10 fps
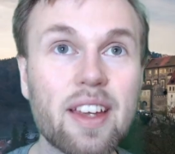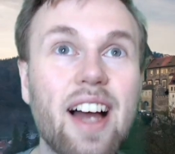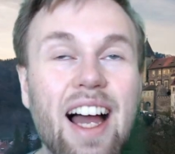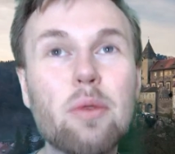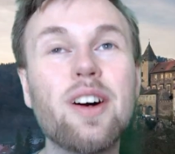
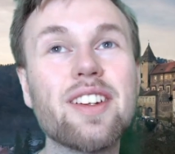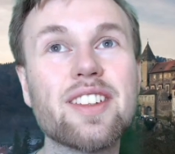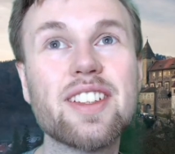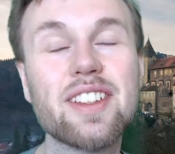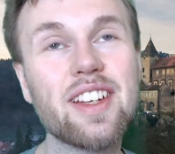I
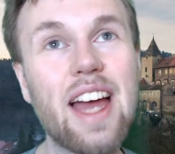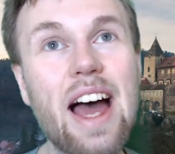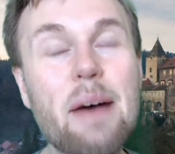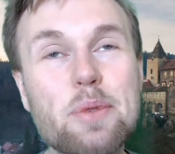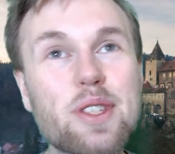want an
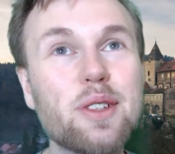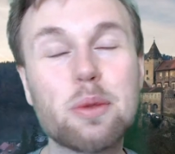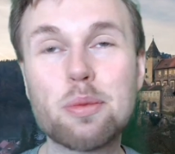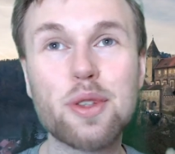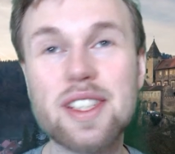
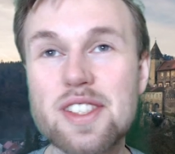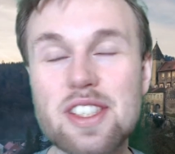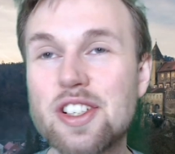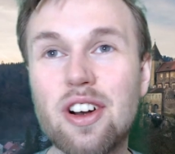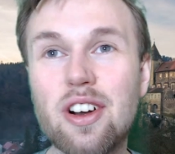absolute Prince
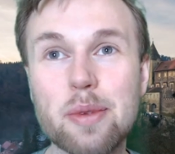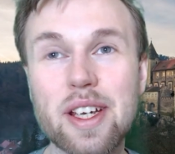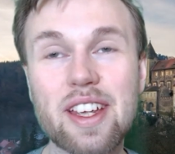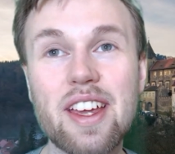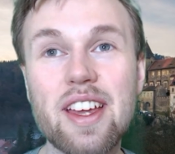Charming.